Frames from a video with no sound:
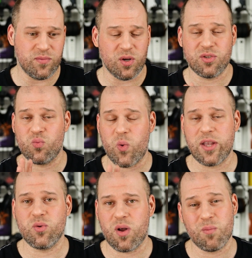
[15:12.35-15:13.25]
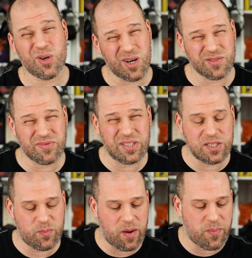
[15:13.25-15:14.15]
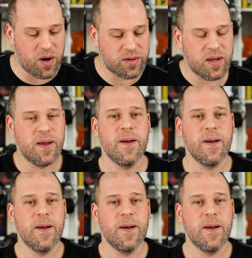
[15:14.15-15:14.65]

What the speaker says: even though it's way too long because of the display part.